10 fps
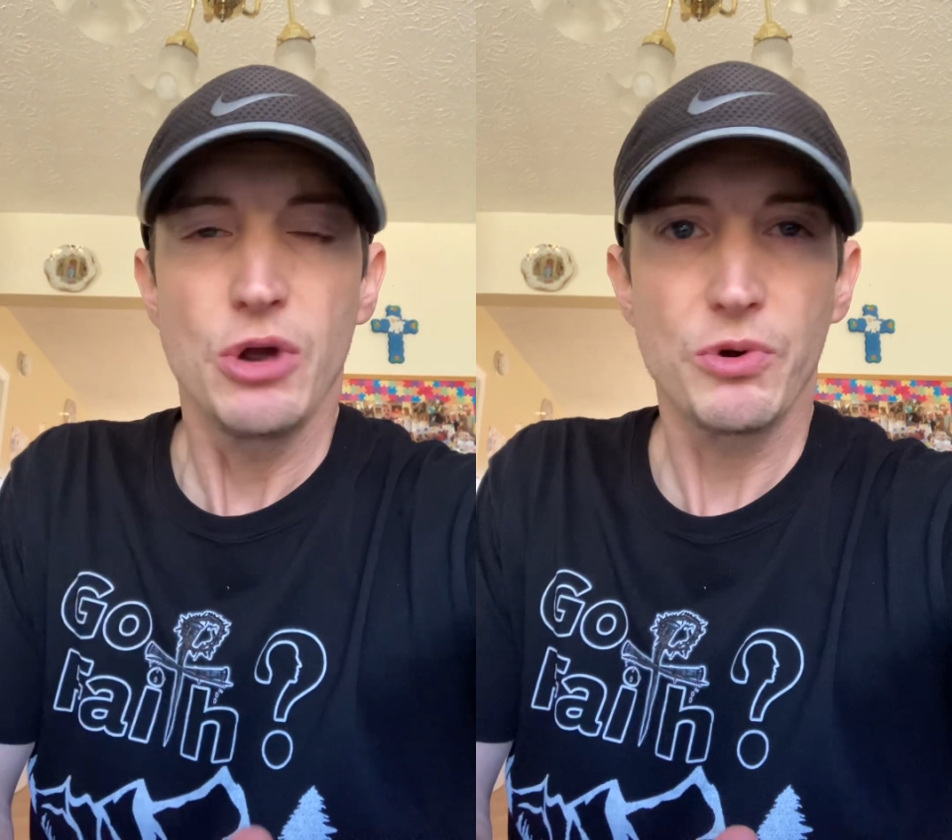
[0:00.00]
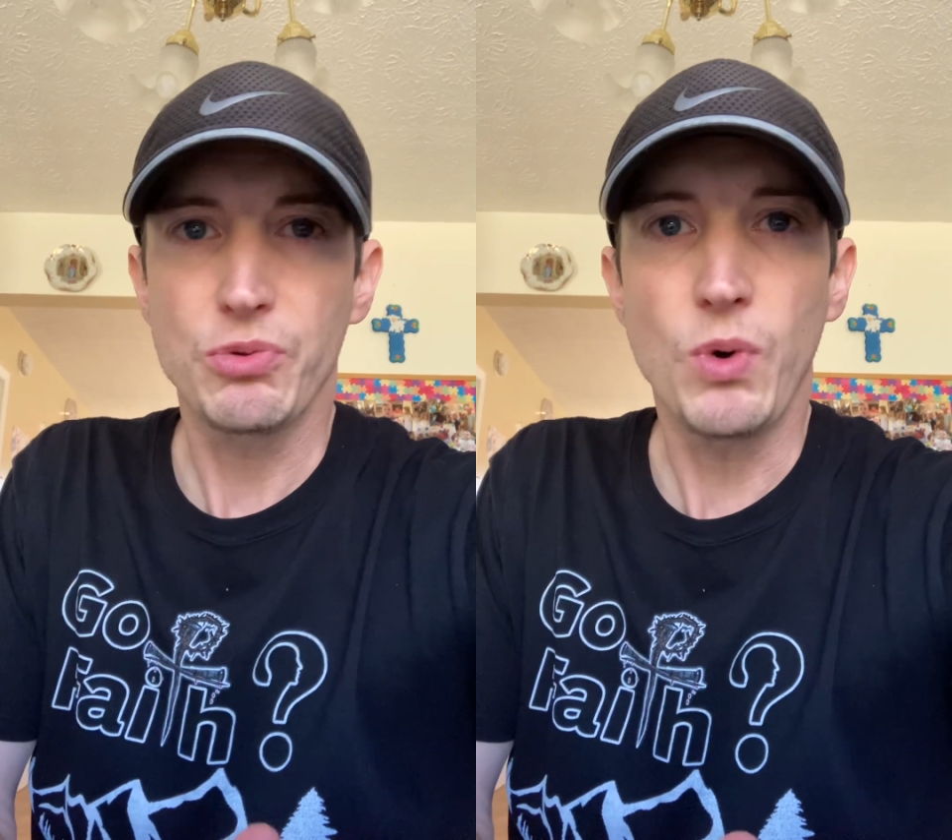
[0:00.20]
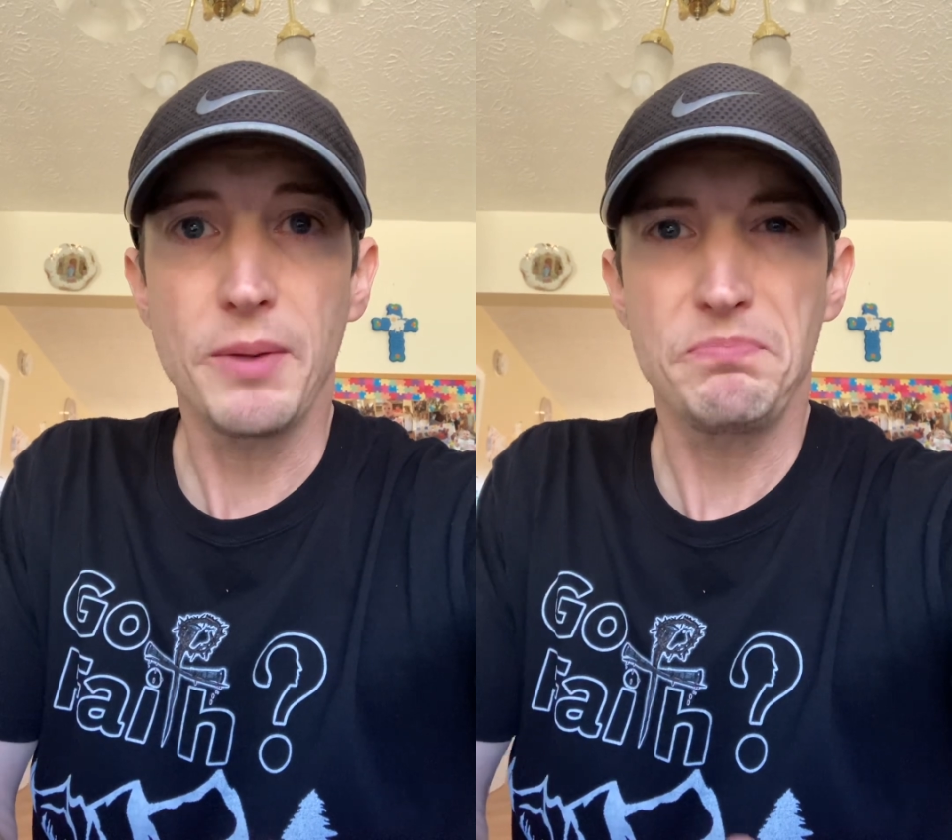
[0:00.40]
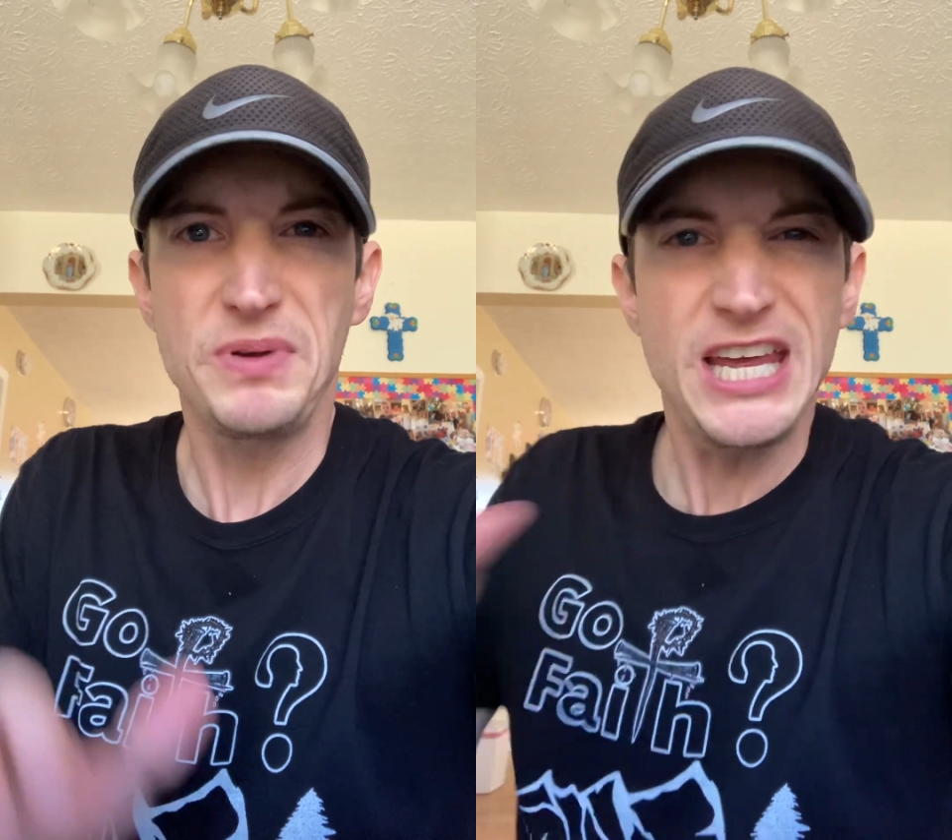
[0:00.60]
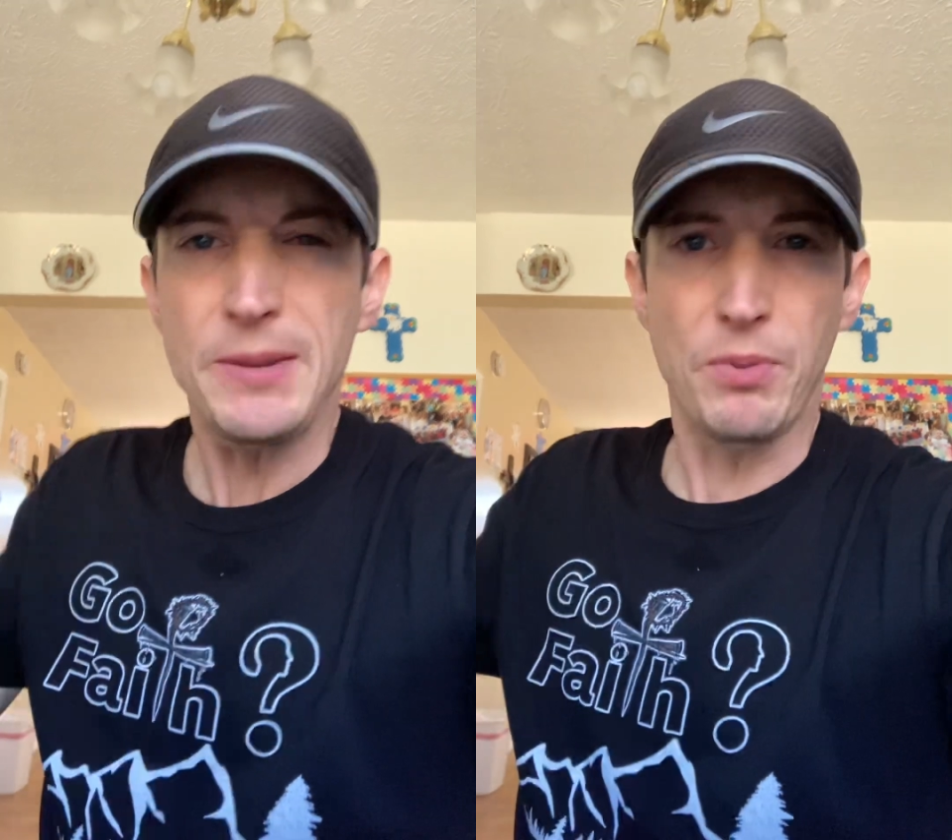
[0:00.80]
with what
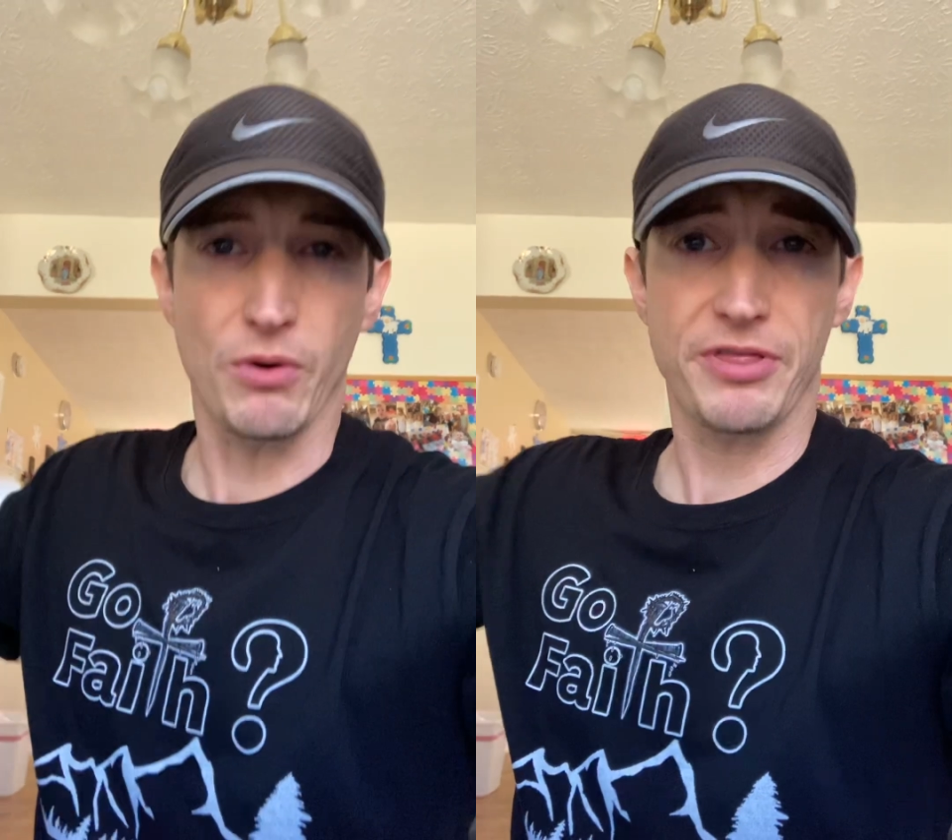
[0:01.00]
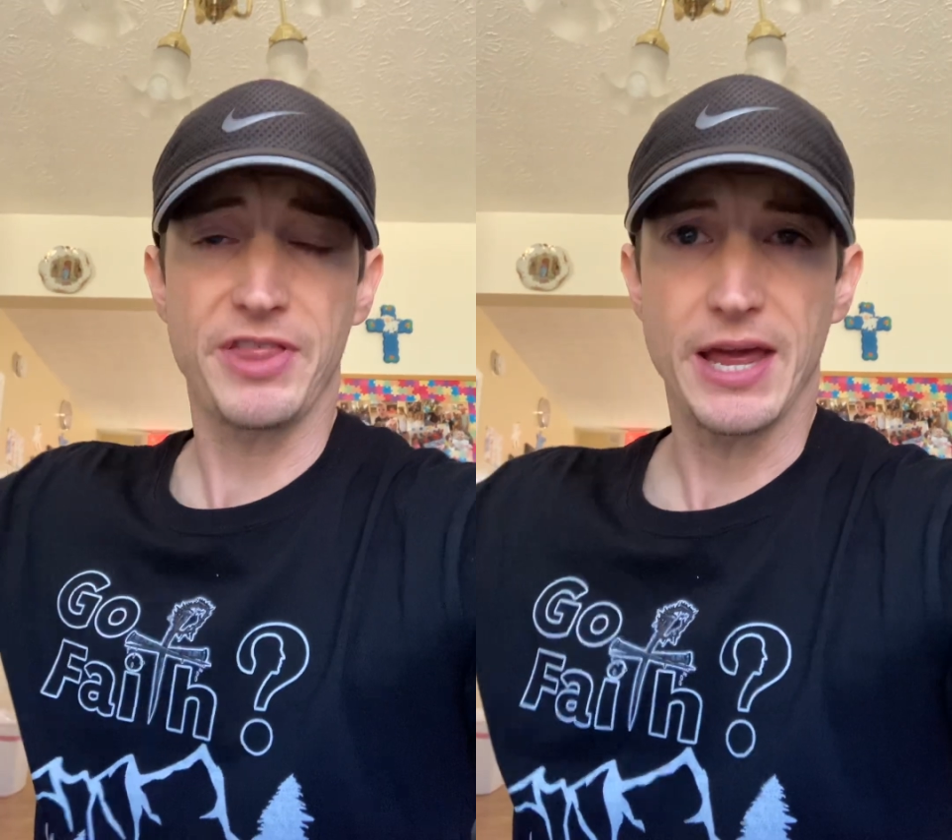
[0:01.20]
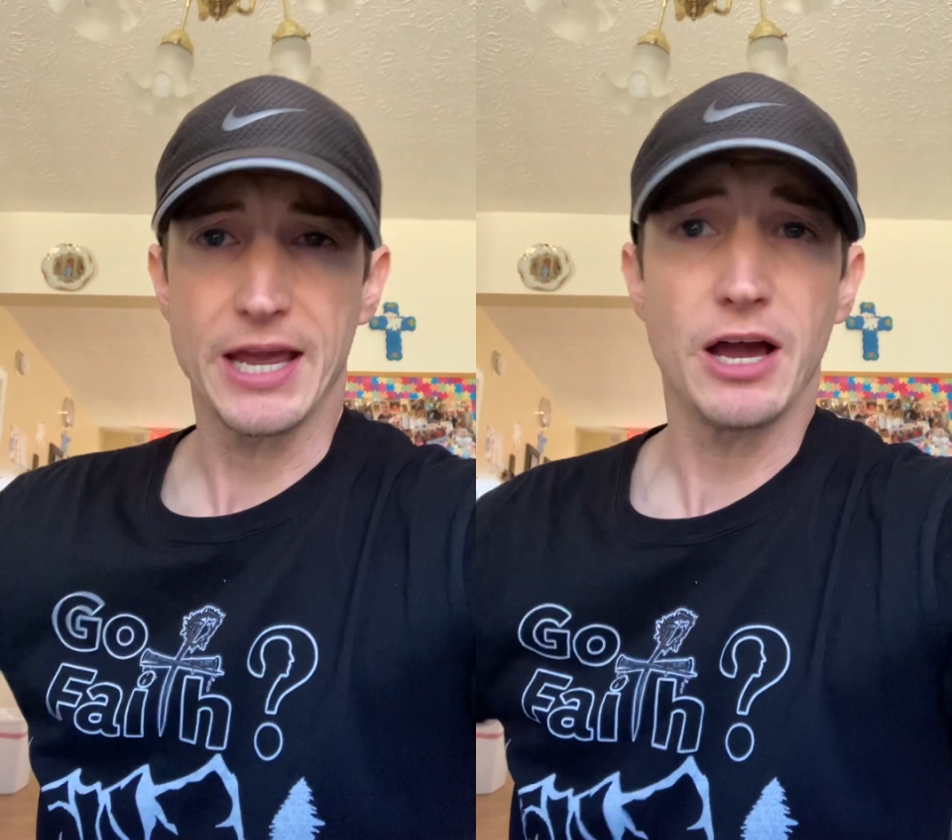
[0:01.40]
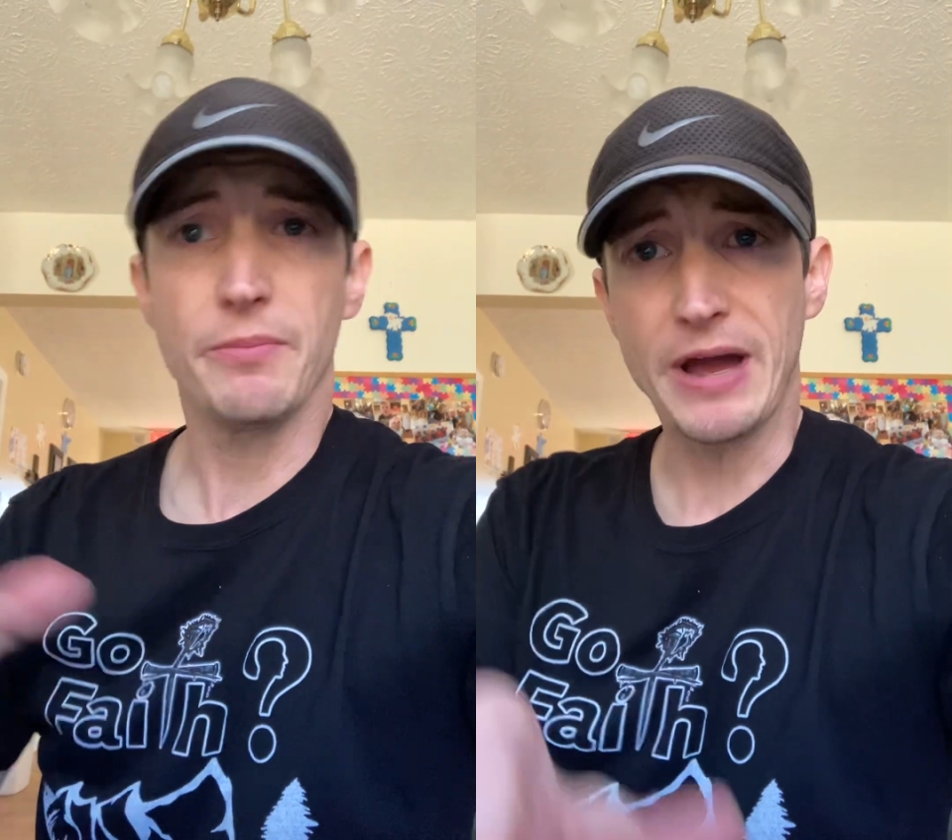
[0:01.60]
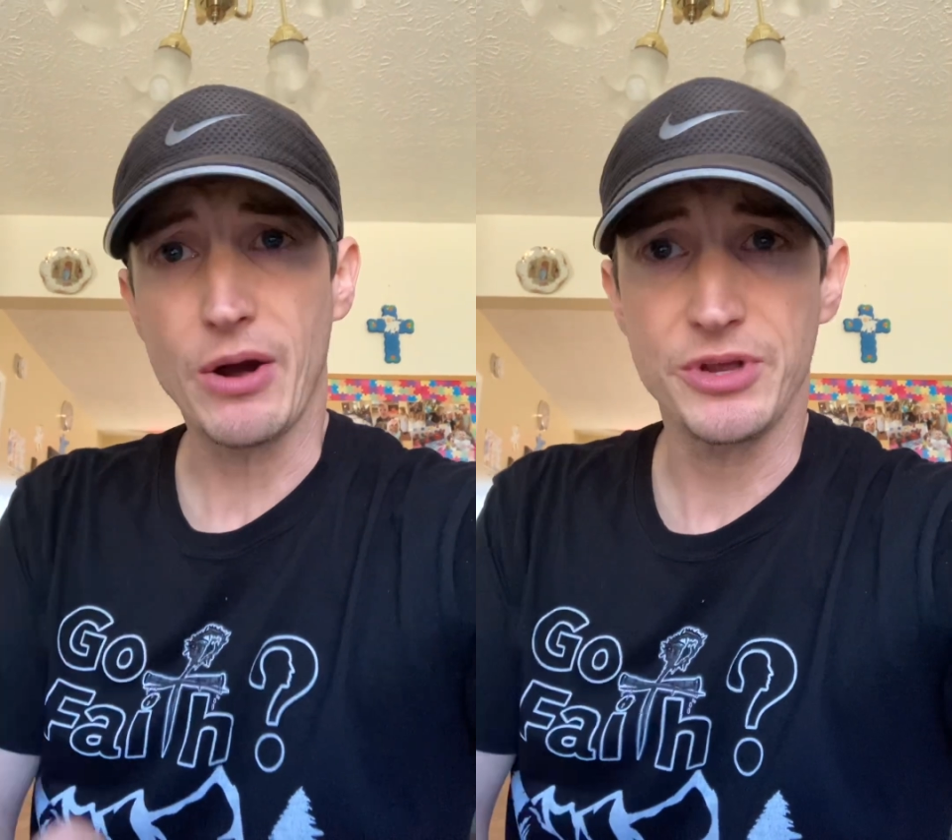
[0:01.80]
people think
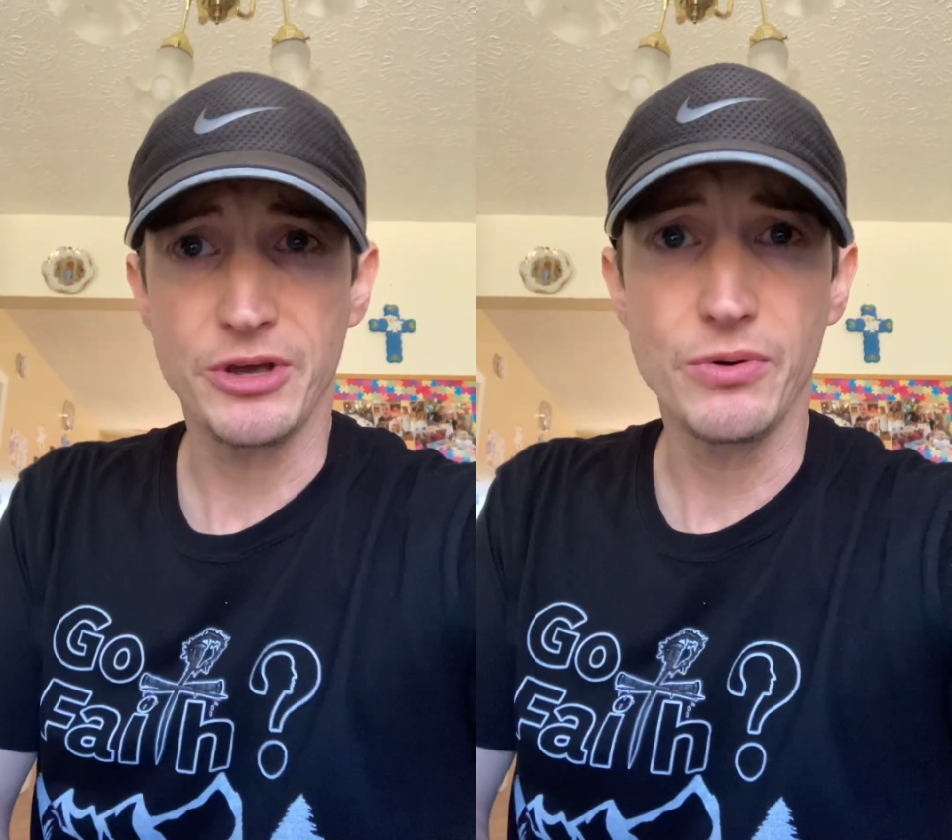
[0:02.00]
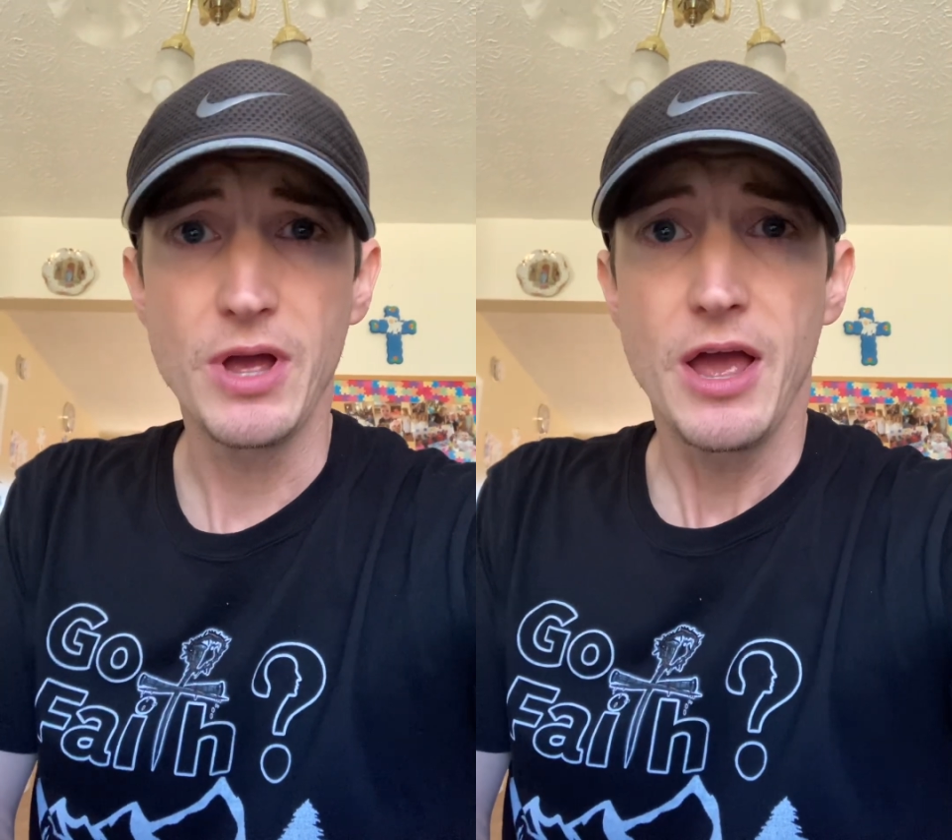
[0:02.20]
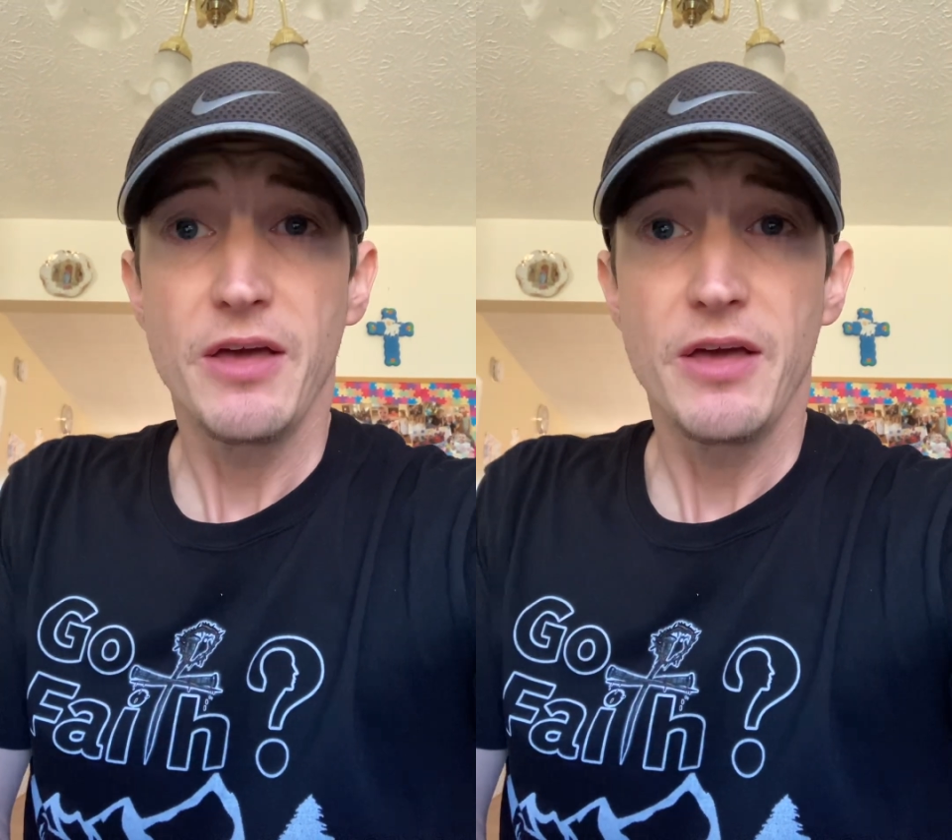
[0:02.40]
about you,